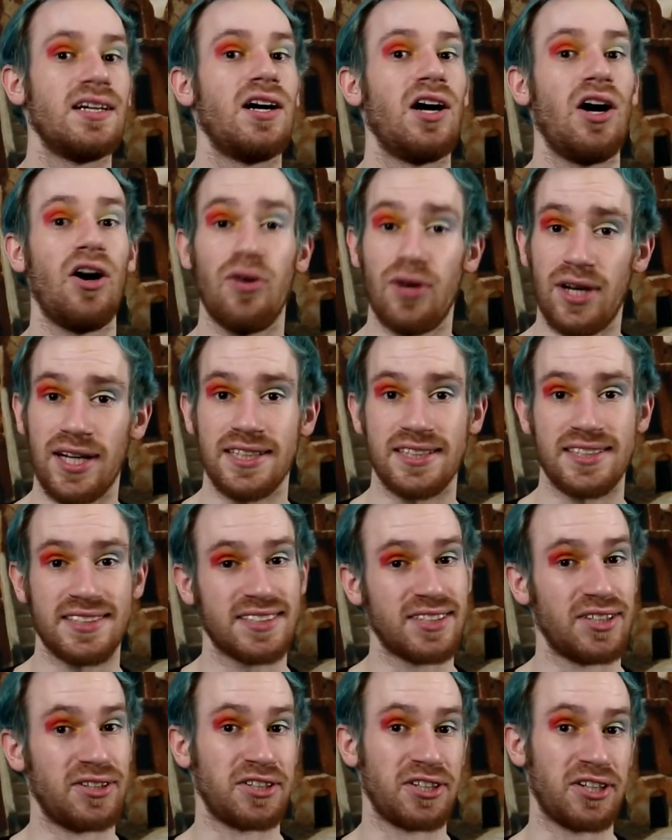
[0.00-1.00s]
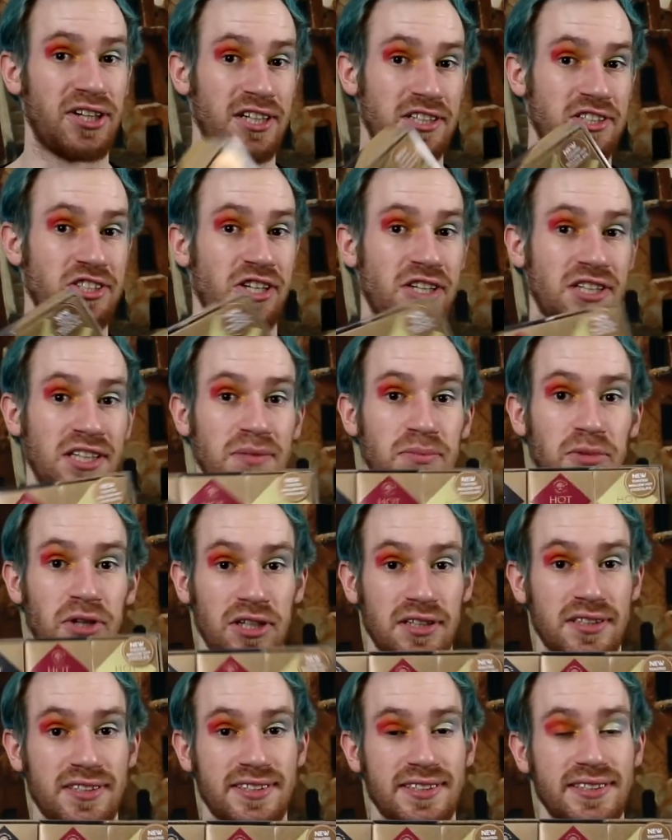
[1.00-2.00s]
Alright, so the hot chocolate
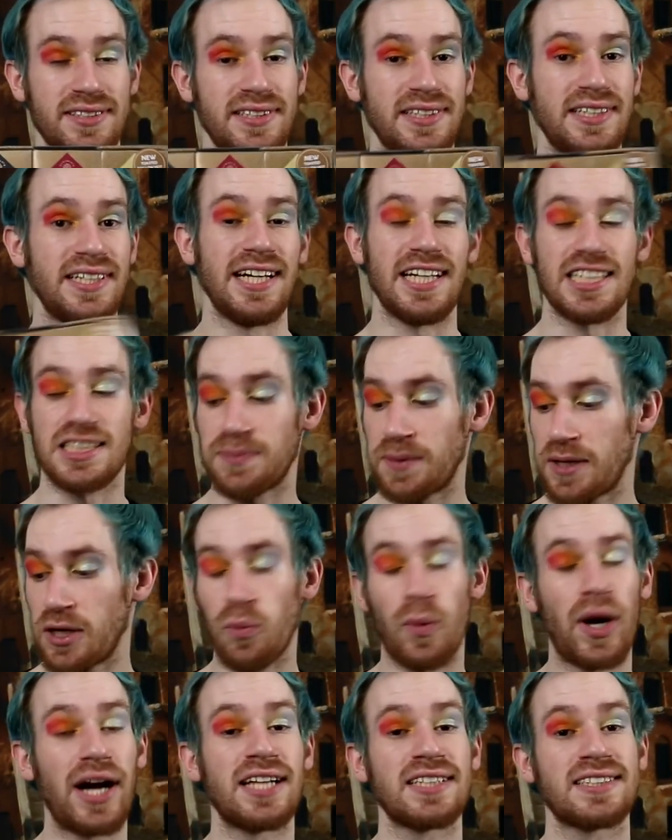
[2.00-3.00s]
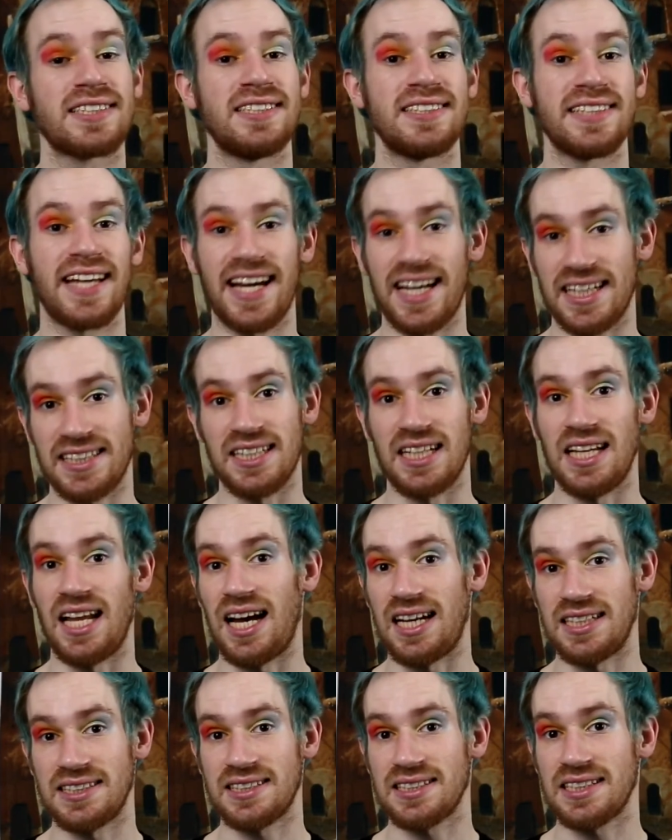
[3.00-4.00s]
box. It's been a while since I had the
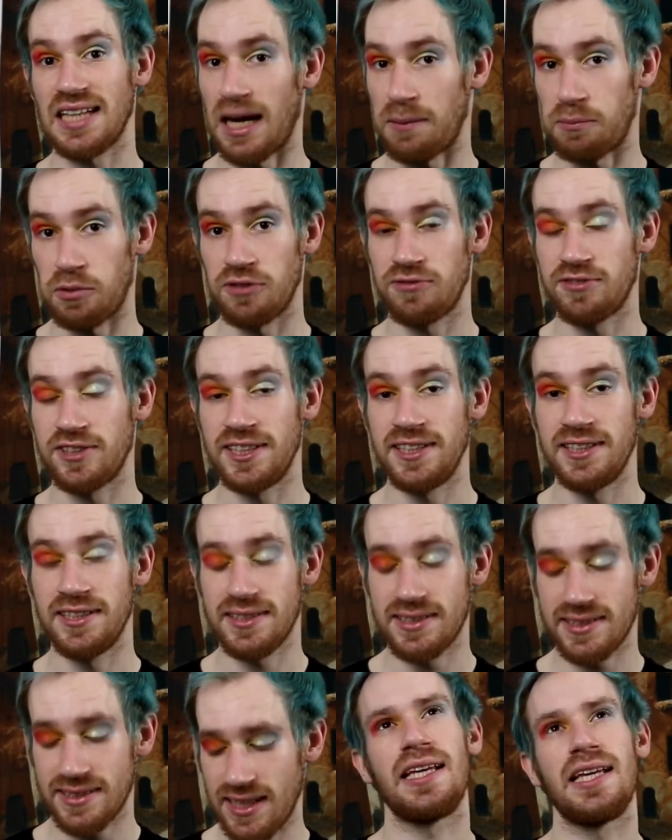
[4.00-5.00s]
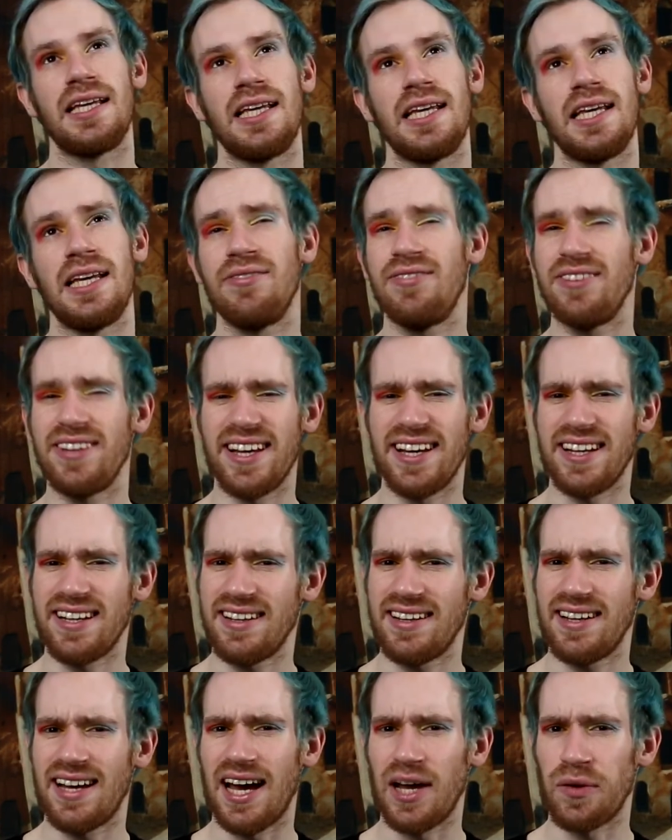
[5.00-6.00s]
last cup of these. Even
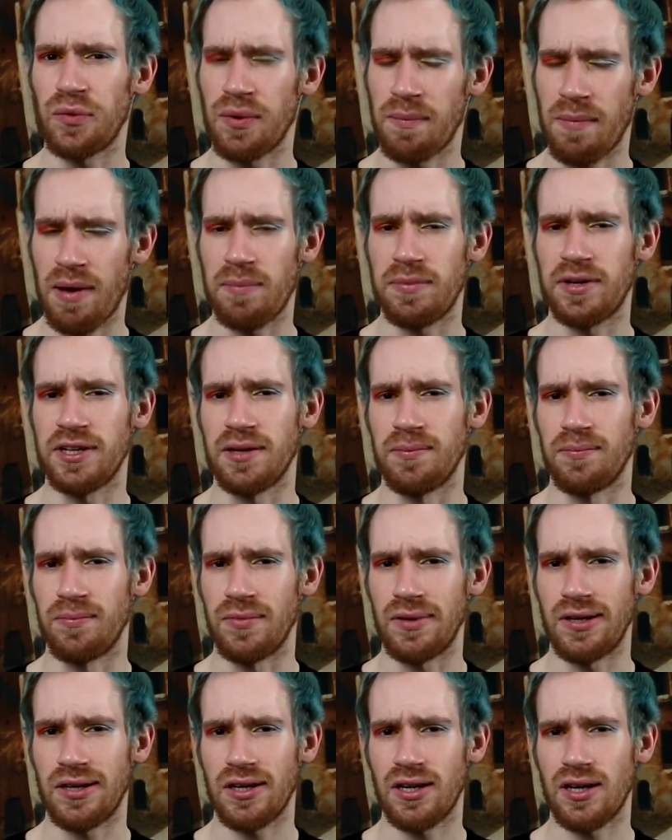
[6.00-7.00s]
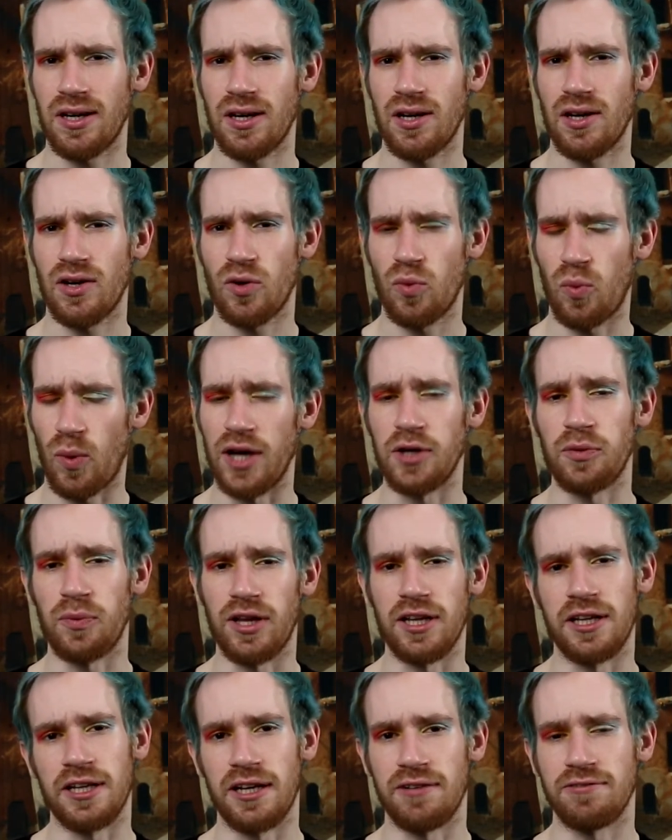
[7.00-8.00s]
then, I remember them quite
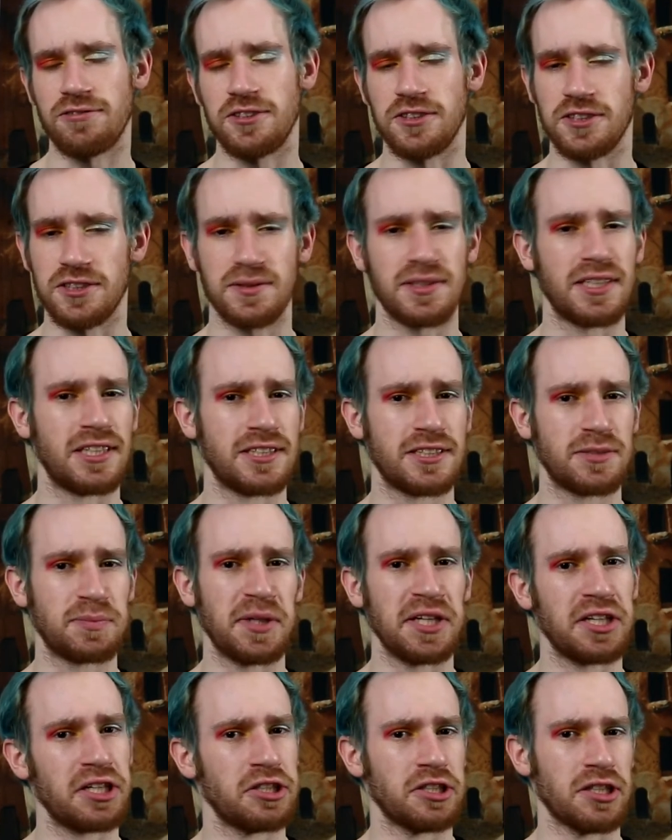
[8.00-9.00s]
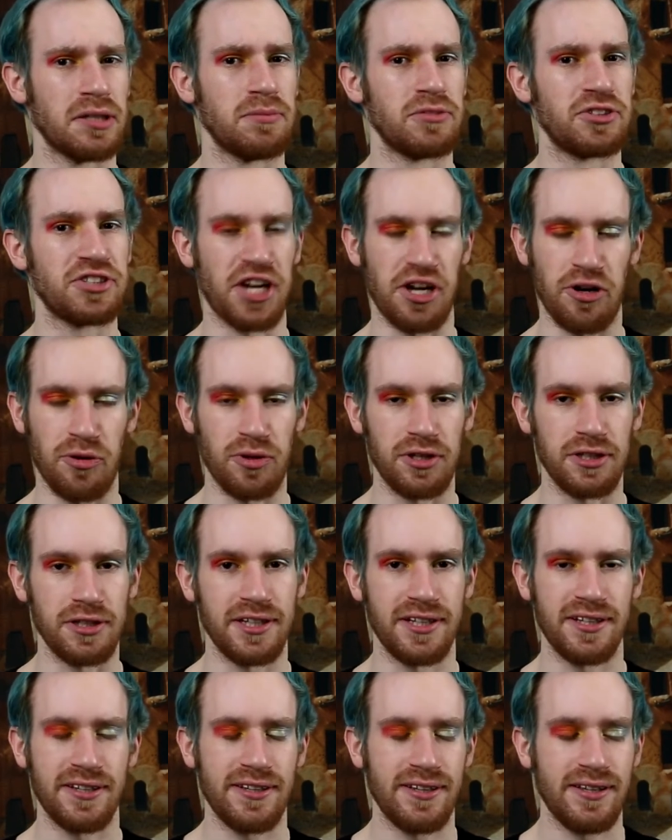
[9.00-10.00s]
well enough to still speak on them generally.